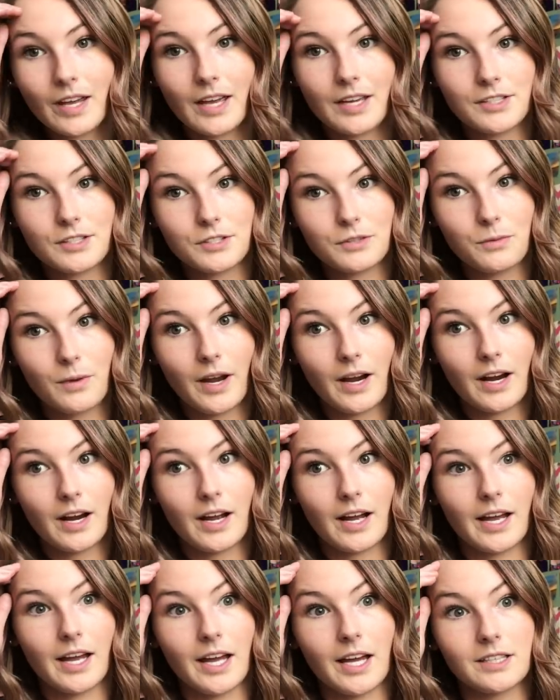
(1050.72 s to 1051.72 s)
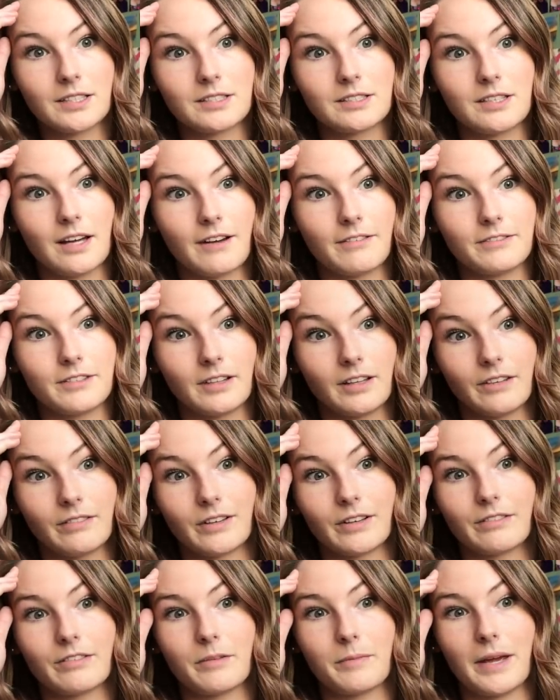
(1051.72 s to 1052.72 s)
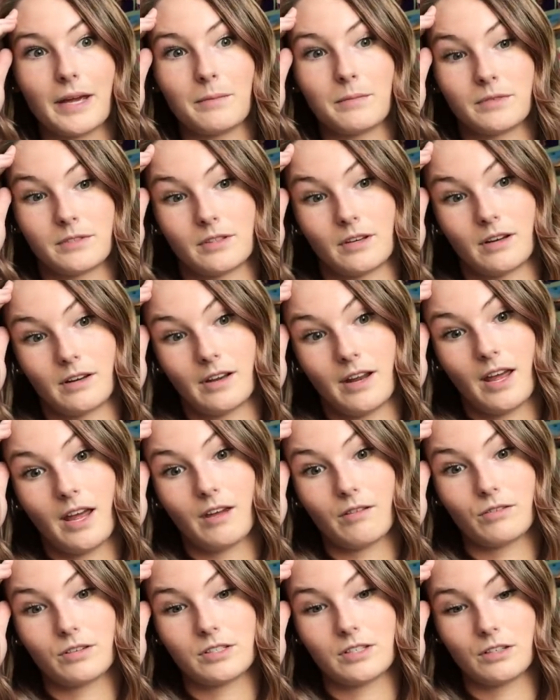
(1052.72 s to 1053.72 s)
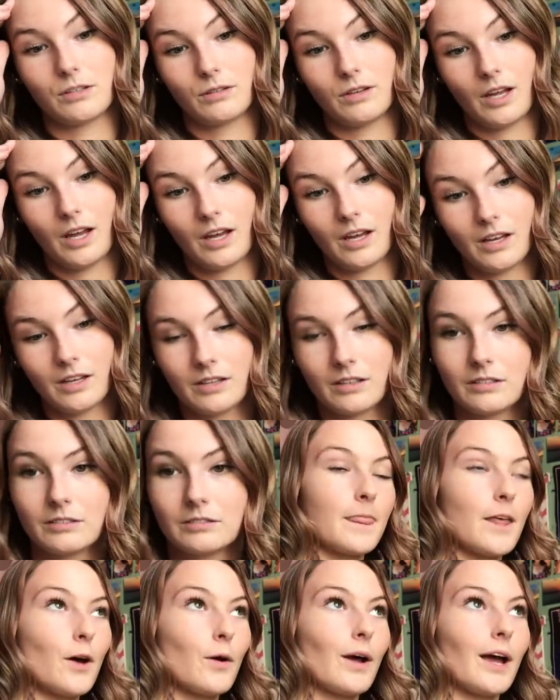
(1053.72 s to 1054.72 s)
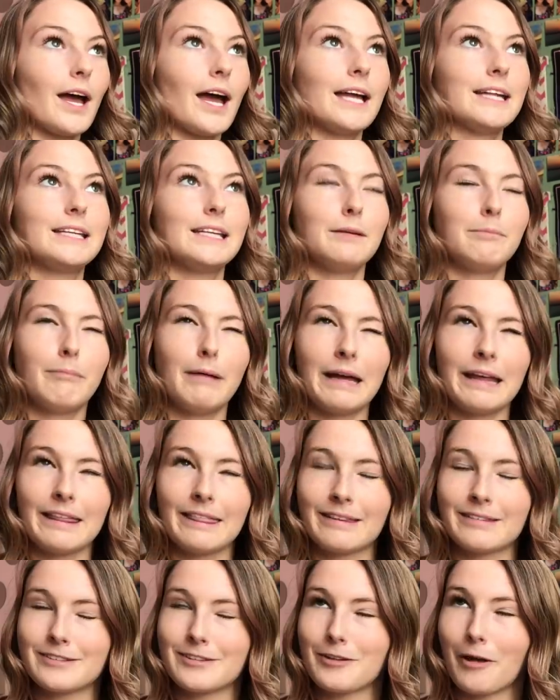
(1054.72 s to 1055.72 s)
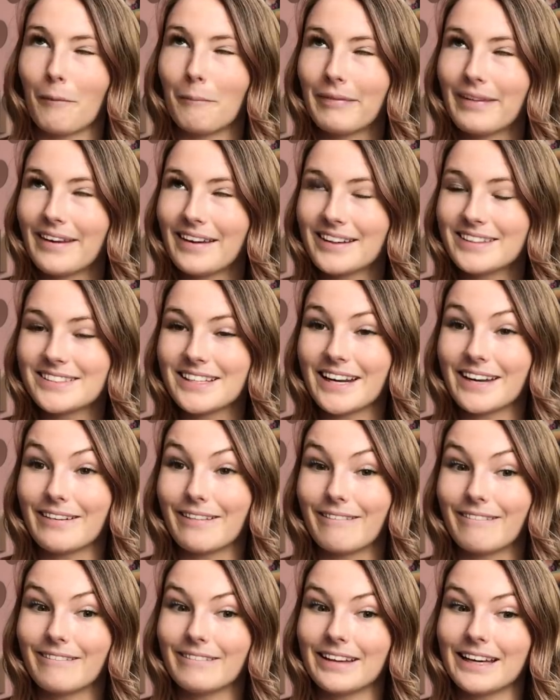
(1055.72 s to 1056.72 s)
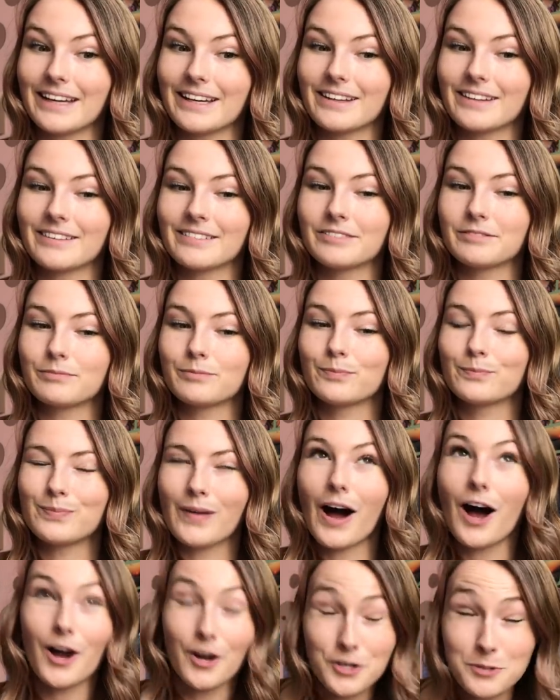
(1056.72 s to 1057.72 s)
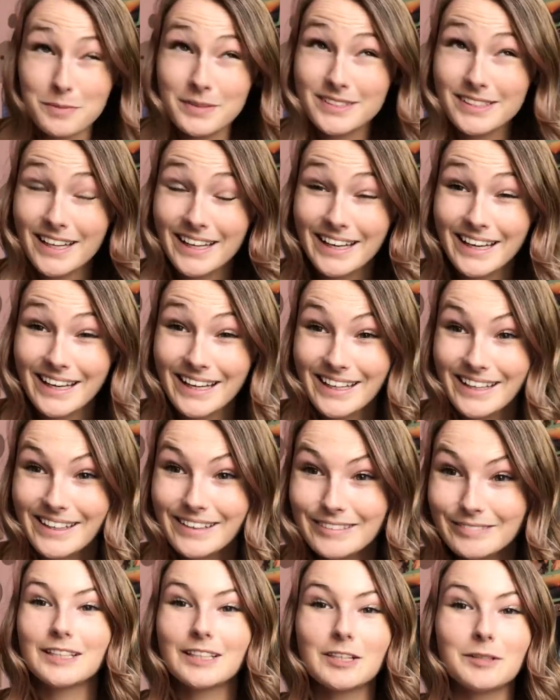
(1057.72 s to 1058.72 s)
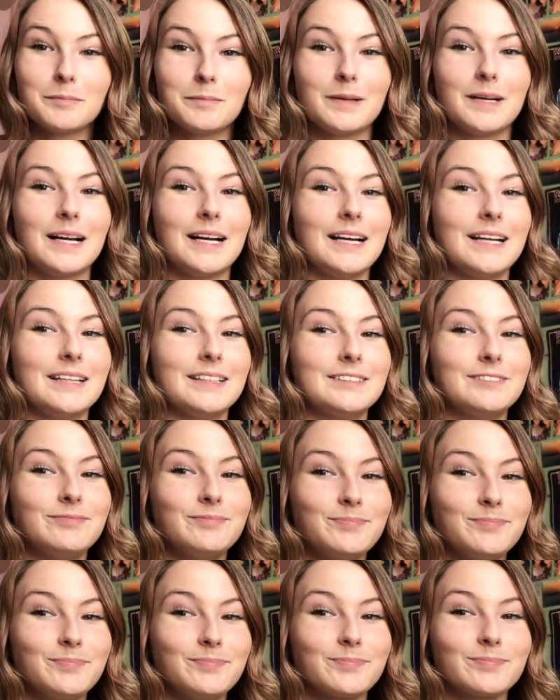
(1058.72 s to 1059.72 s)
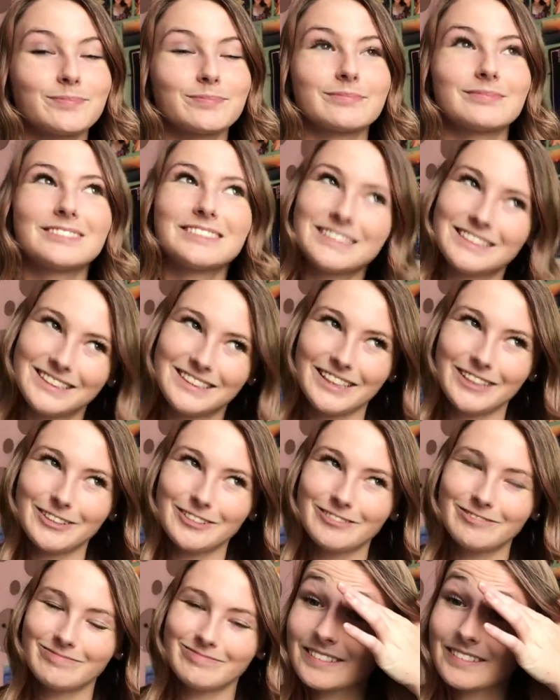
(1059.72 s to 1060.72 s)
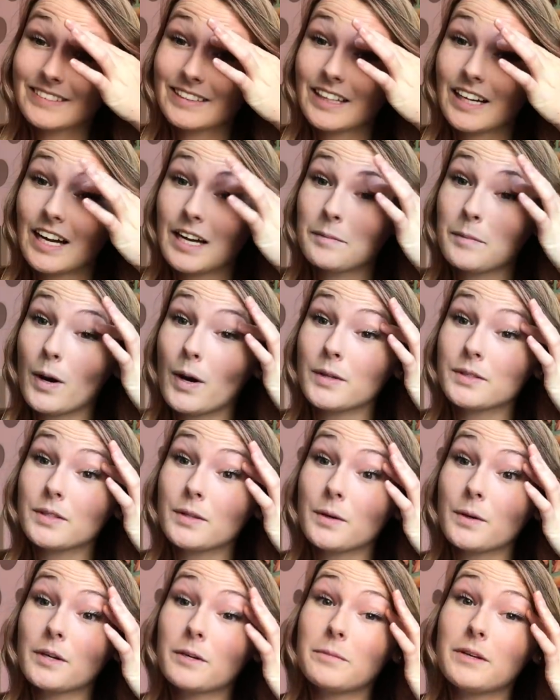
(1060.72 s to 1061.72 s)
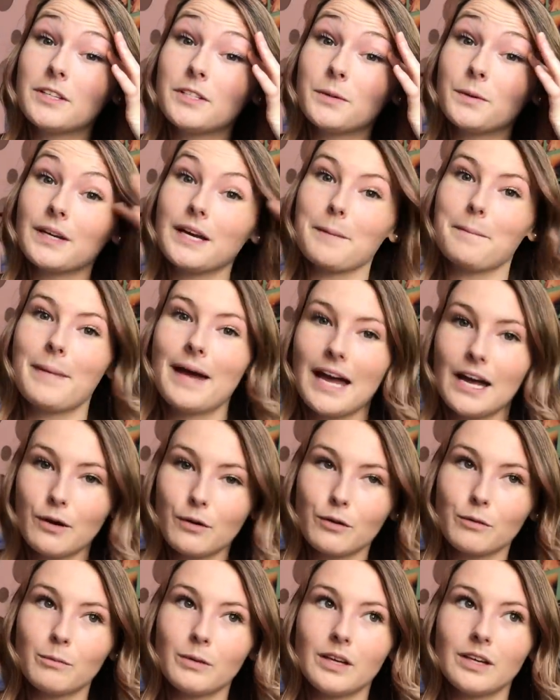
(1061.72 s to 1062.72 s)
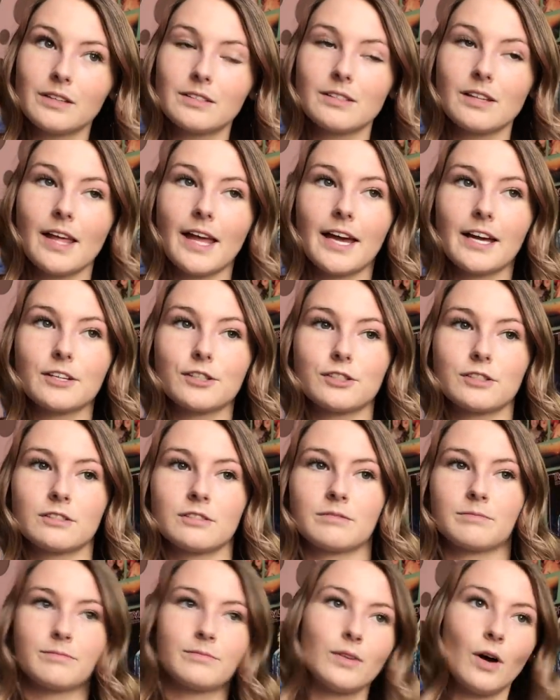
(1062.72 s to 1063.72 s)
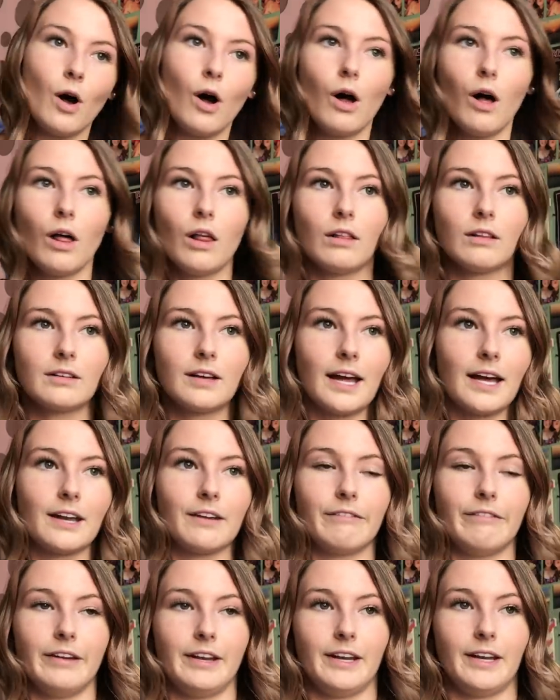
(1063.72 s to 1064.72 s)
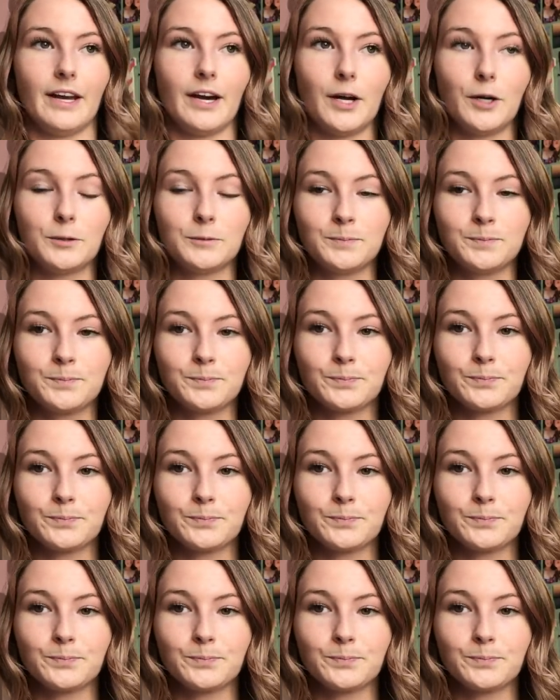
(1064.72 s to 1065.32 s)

I swear I had stuff delivered from Amazon every single day. Okay, I did buy some things that I don't like 100% need, but still. I'm also going to be doing a pack with me slash haul kind of video,